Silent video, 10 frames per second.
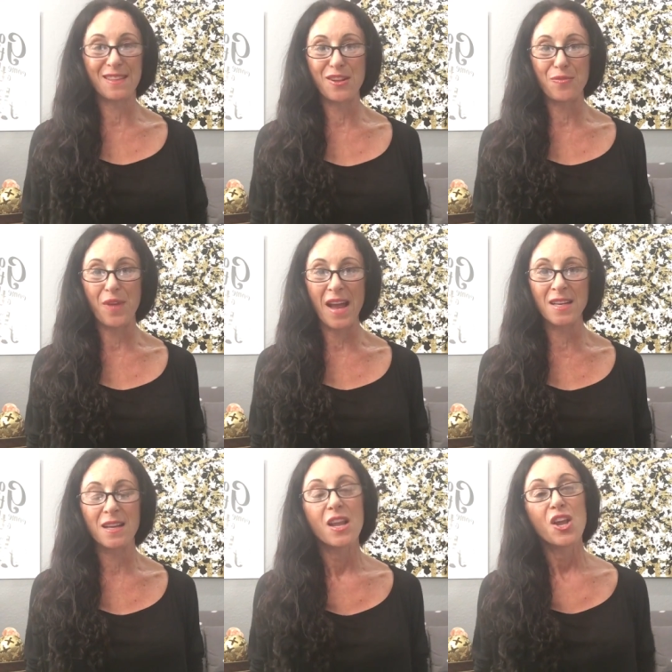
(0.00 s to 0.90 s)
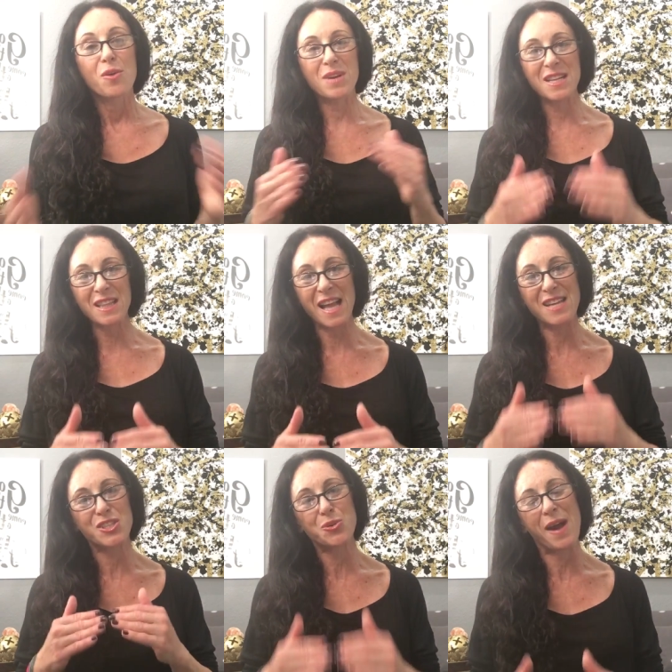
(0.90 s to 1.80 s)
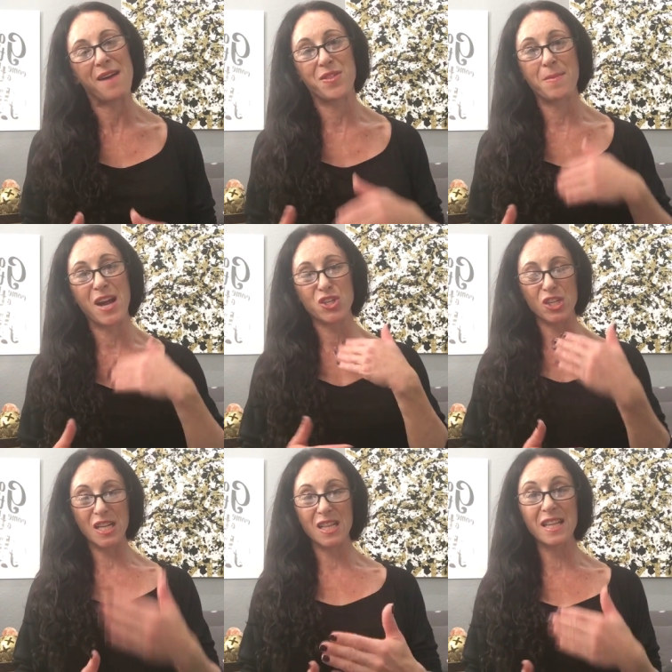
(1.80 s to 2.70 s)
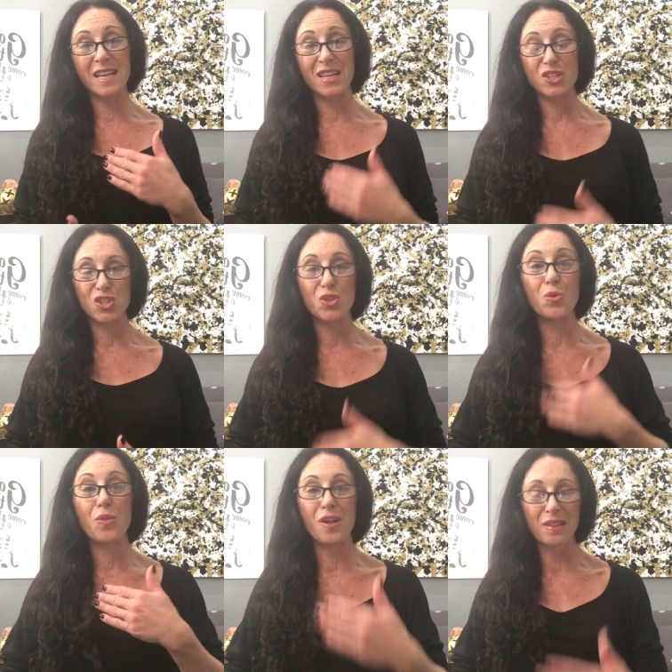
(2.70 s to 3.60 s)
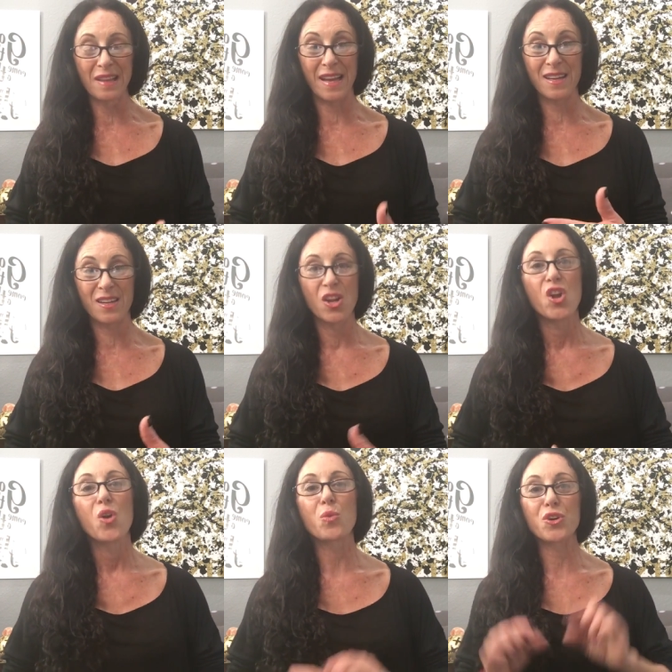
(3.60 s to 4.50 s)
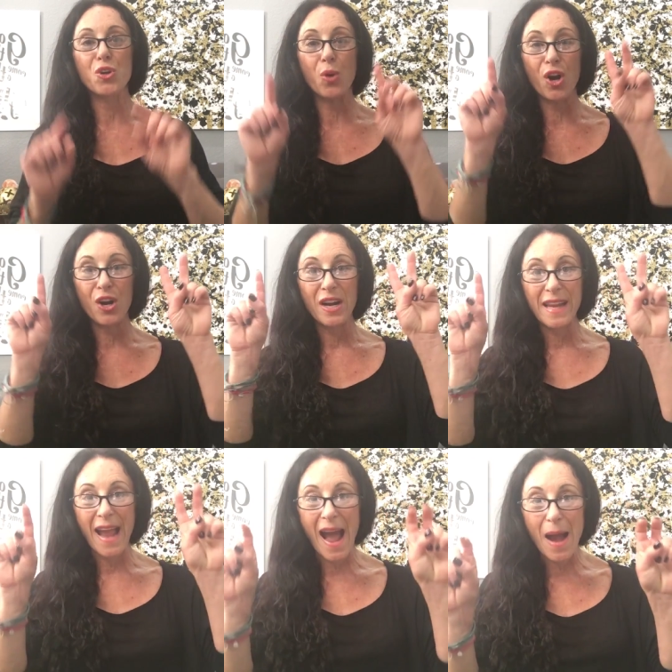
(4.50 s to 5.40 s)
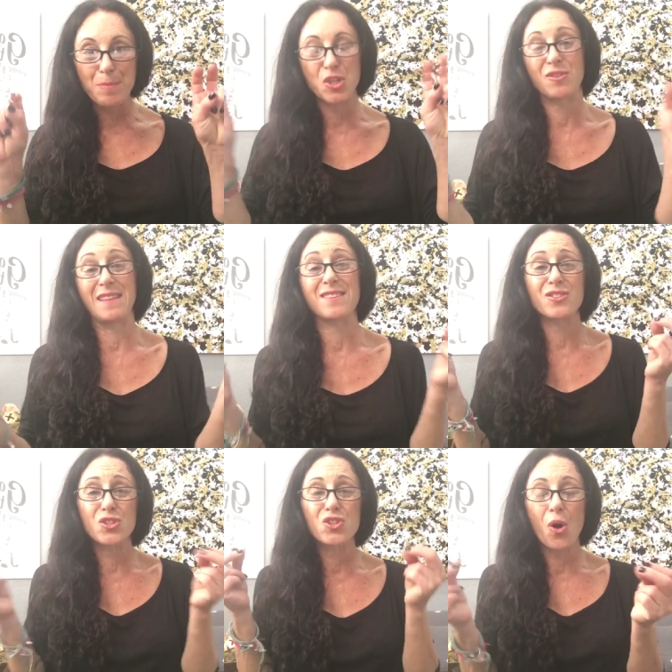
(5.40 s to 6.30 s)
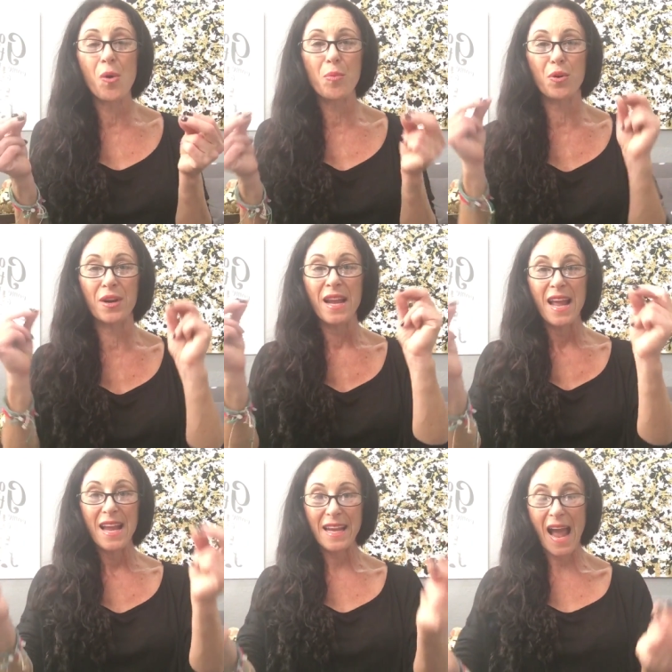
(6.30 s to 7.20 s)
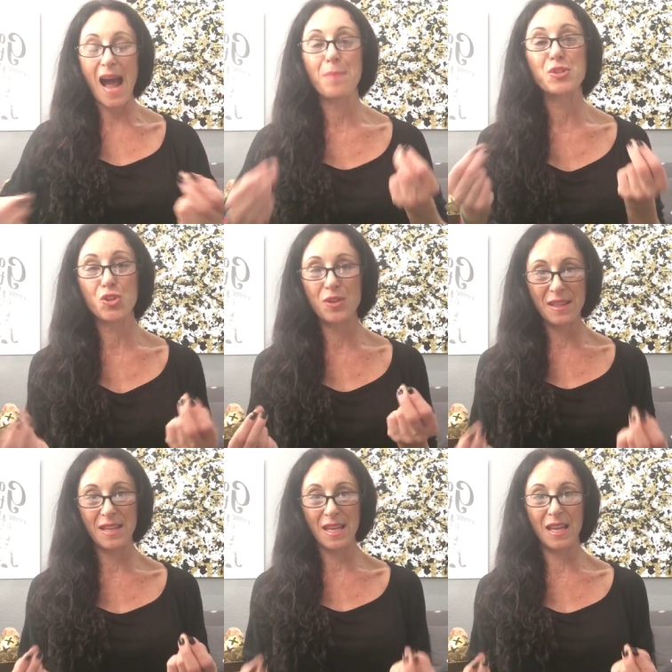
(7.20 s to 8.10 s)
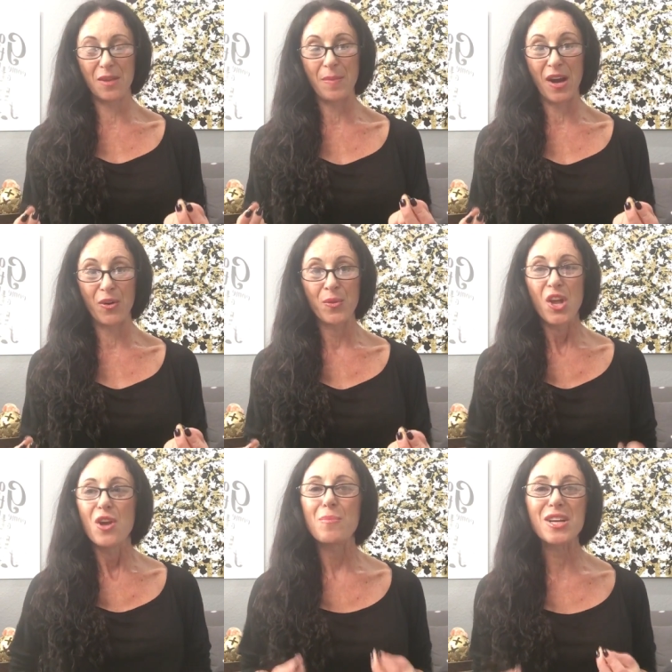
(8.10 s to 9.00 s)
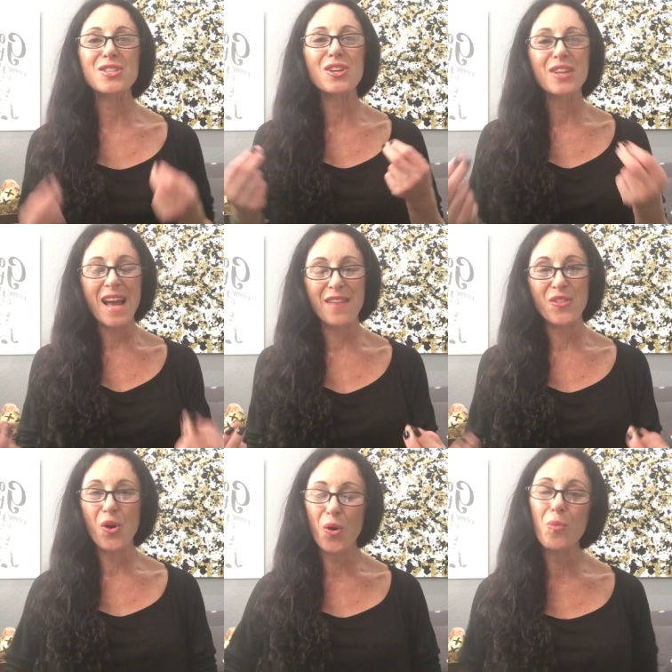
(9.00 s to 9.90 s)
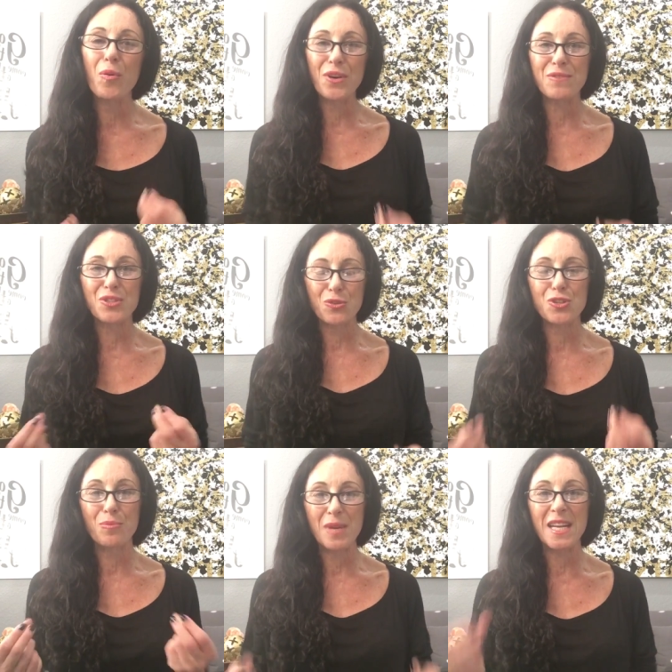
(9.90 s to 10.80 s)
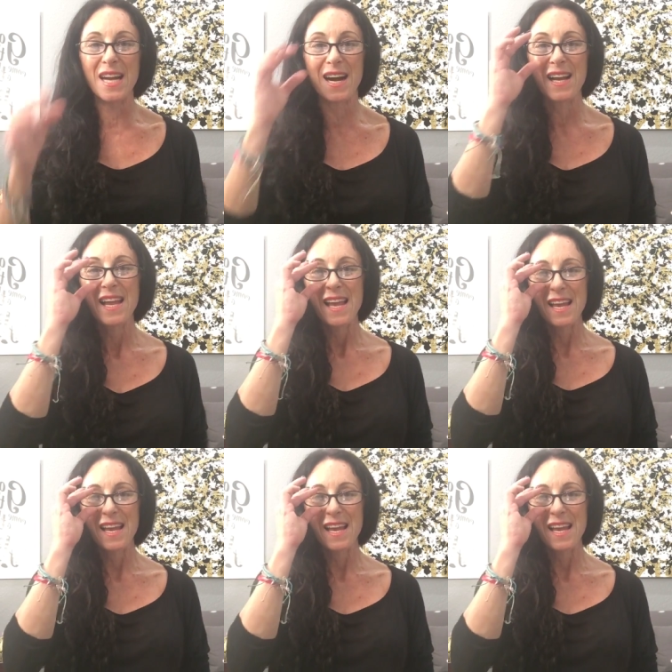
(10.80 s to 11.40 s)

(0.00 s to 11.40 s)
in the event, but unless you have them actually click to the link where you are capturing, this is so important, capturing the email. Because again, the whole point of social media